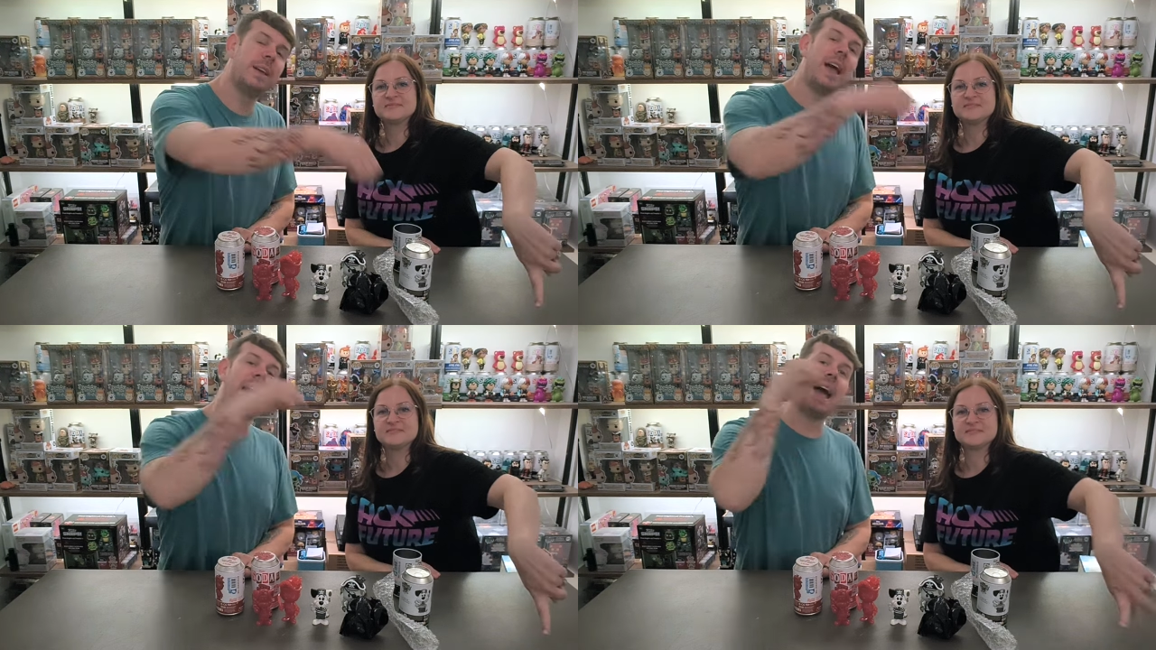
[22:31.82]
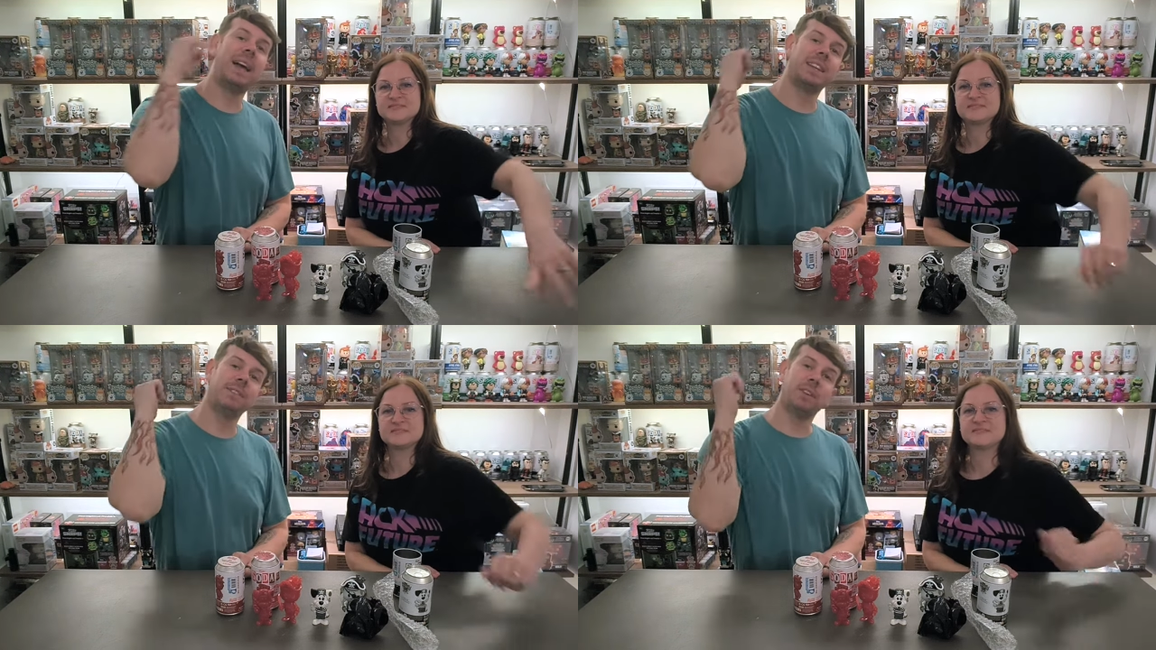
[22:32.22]

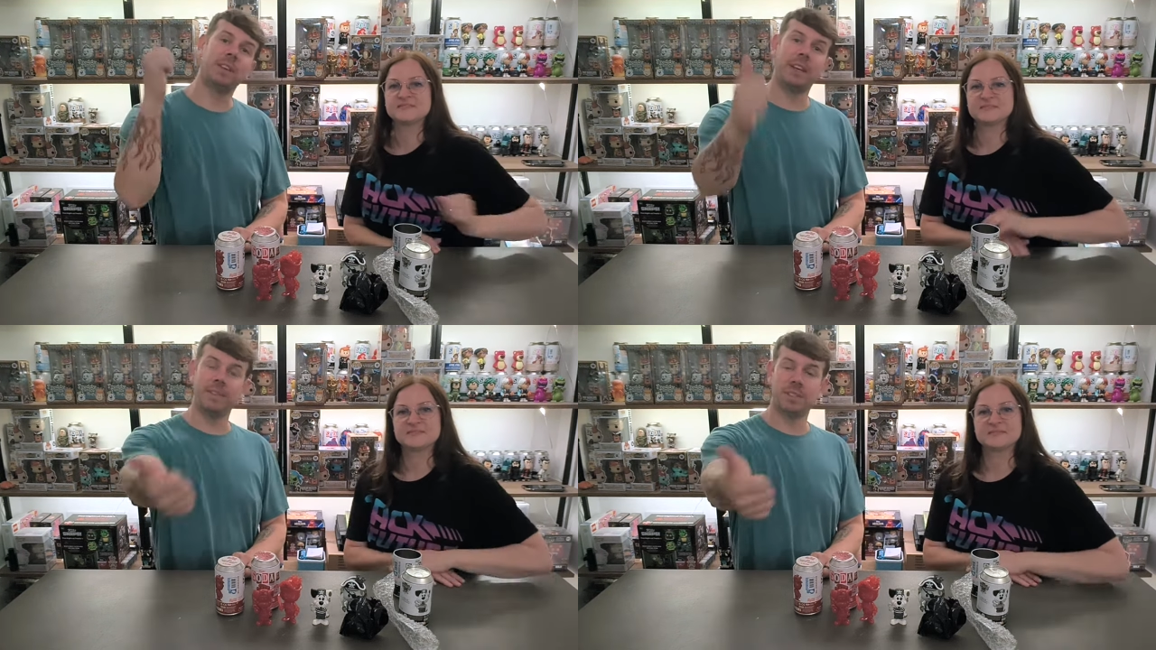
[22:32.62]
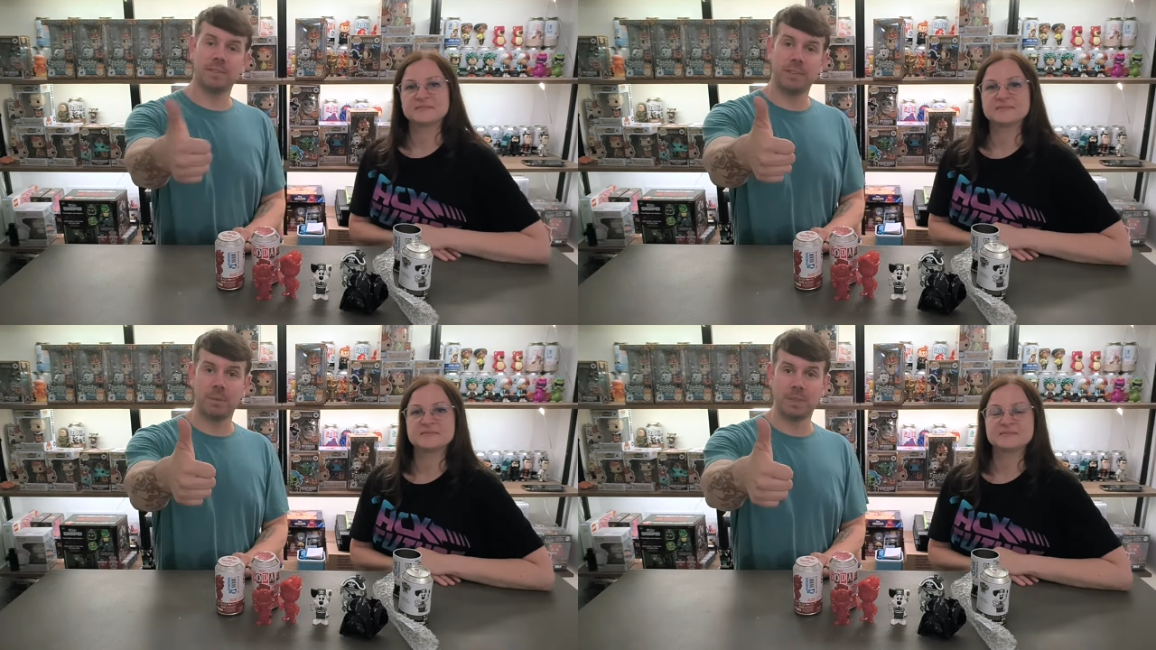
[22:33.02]
Speaker 1: And if you can give us a
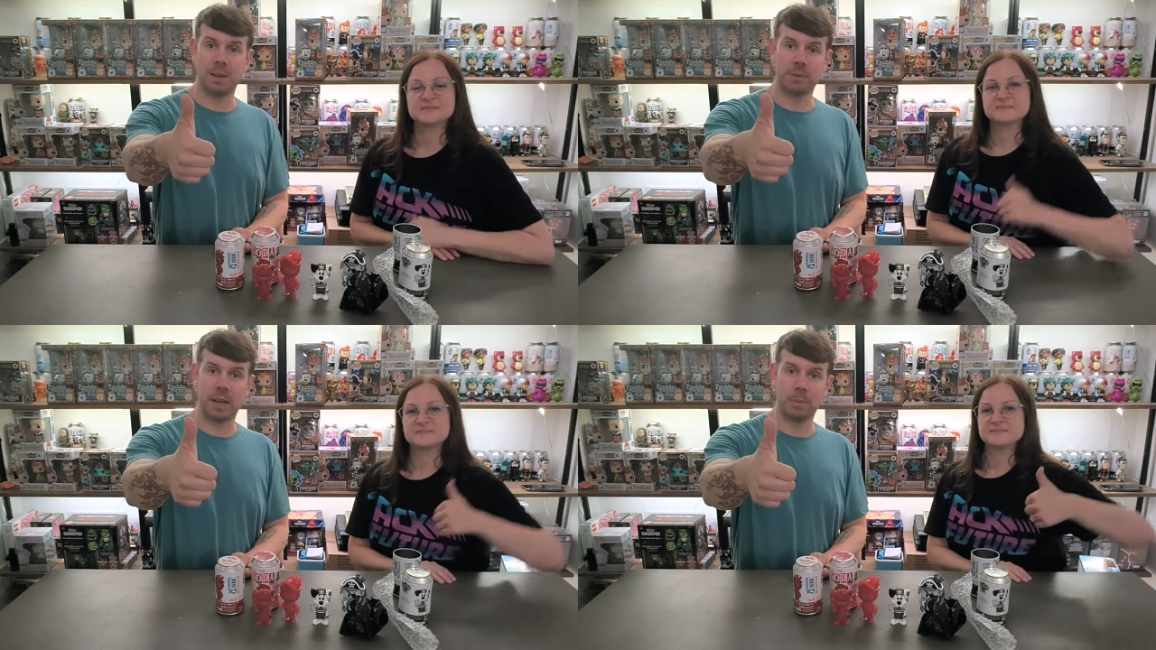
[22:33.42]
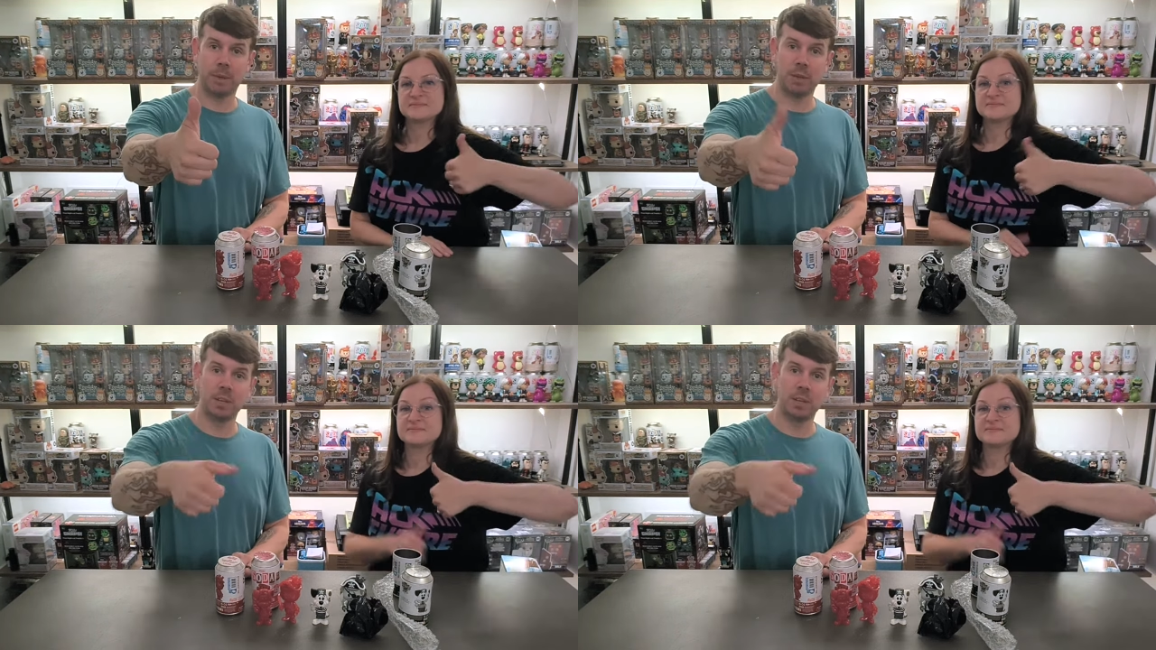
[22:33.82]
thumbs up, that would be good.